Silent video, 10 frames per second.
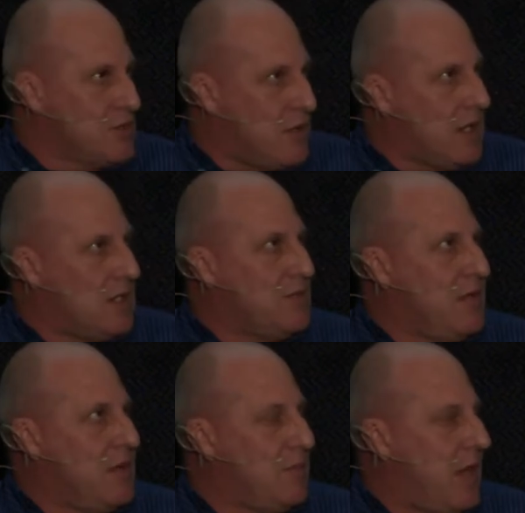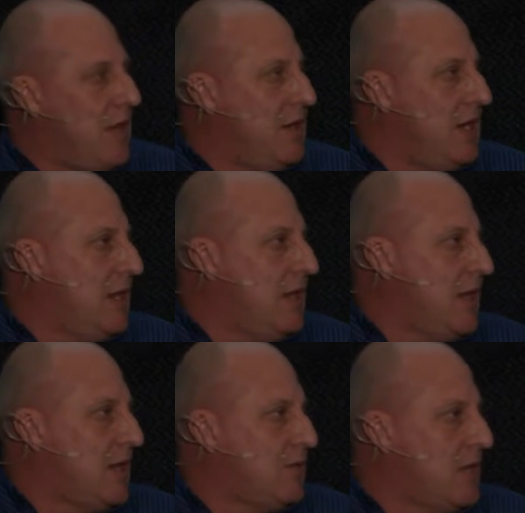Swartland's been a pioneer in
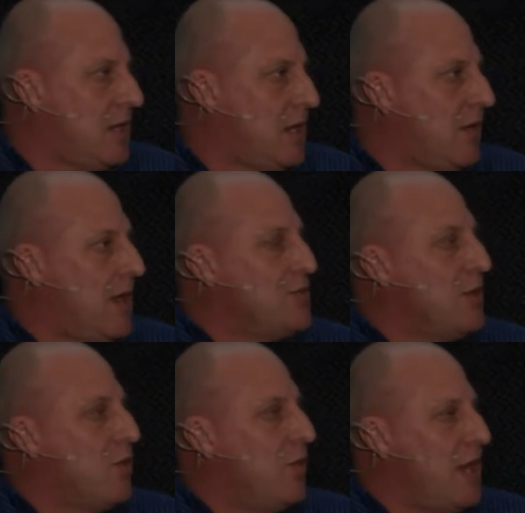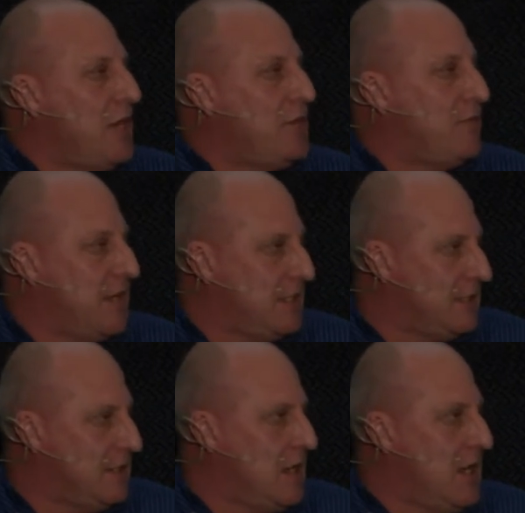that range we call Ready to
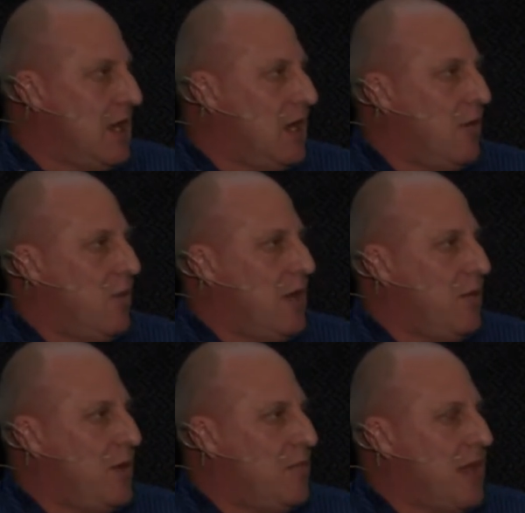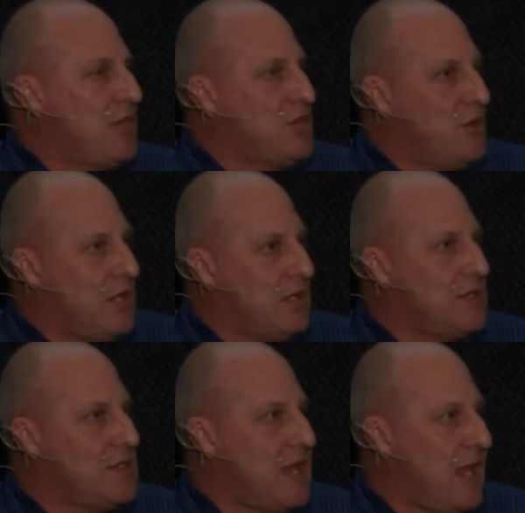Fit, where we make sure that
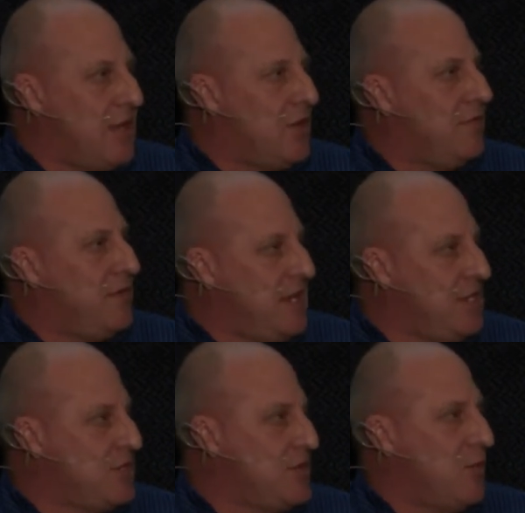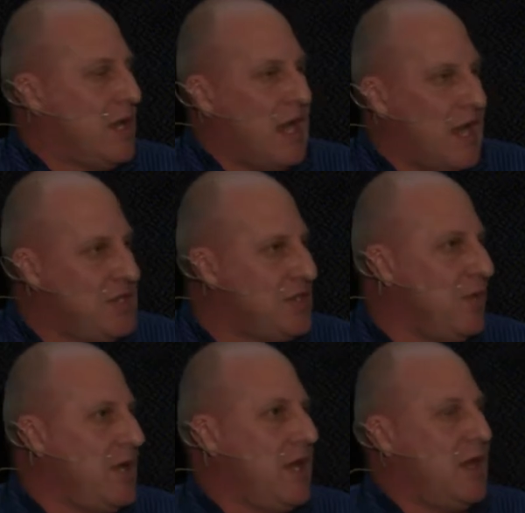the standard of finish, we glaze the
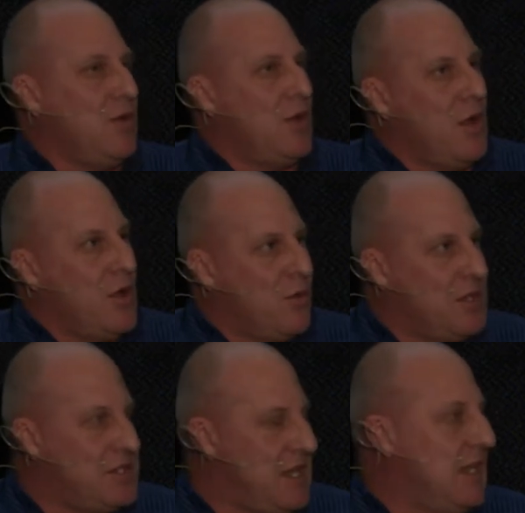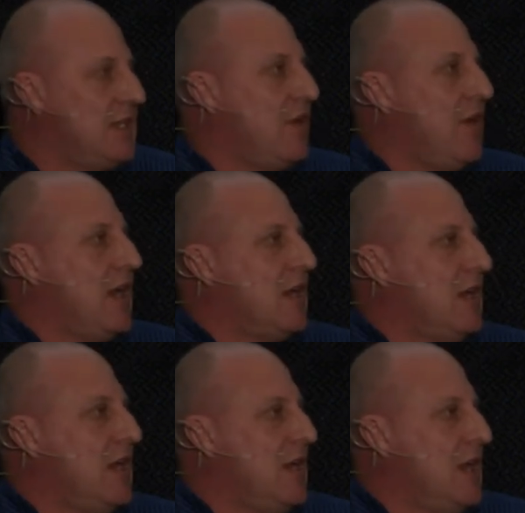window, we seal it
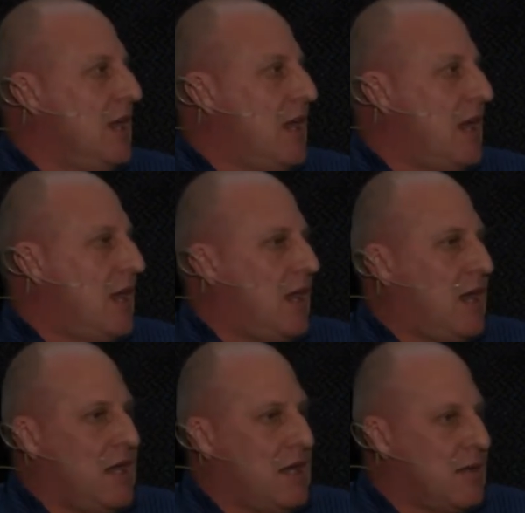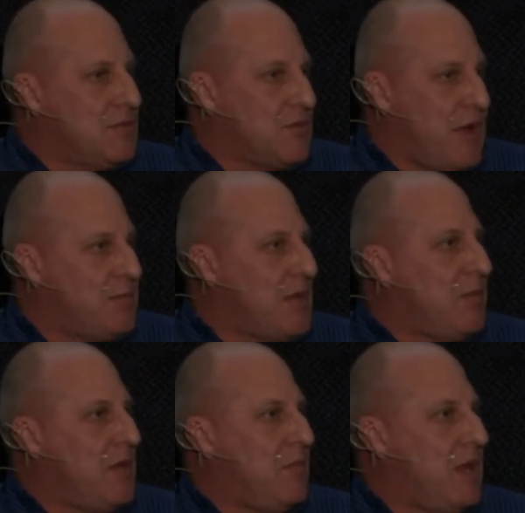correctly, it comes wrapped
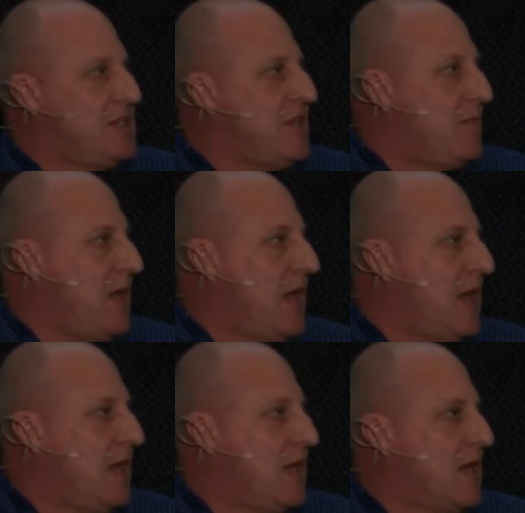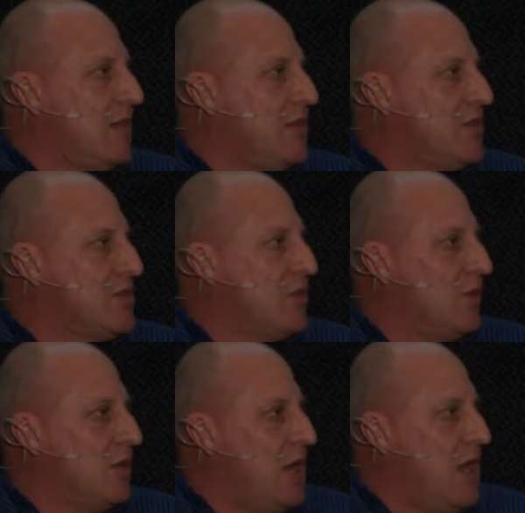up in a plastic bag, and it can be
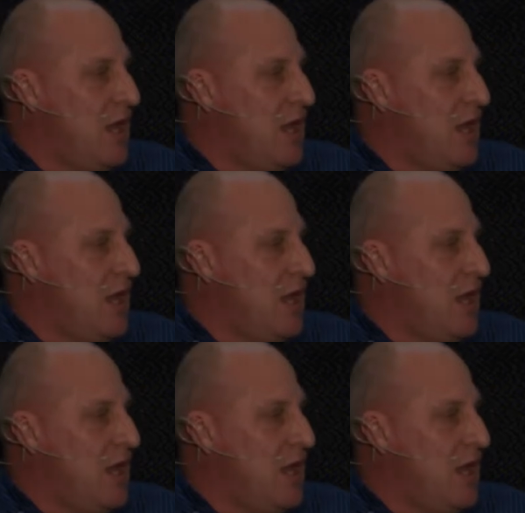installed.